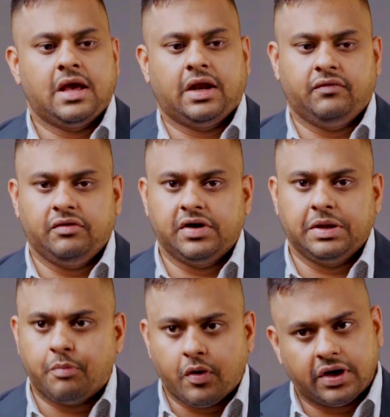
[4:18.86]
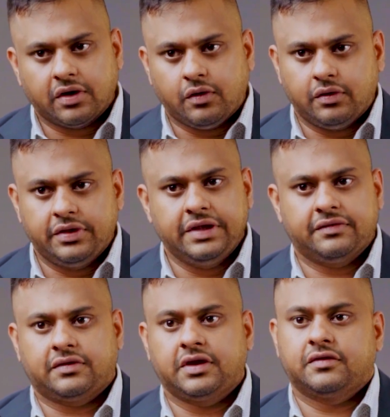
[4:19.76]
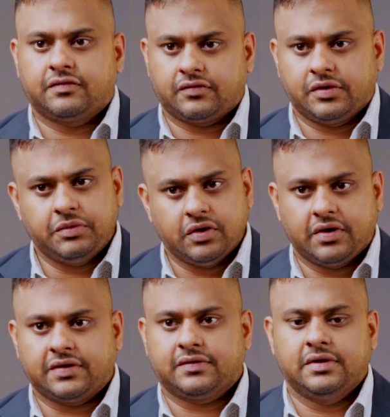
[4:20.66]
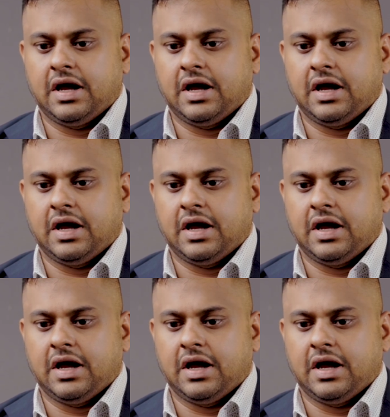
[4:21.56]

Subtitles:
and we were importing all these things from US.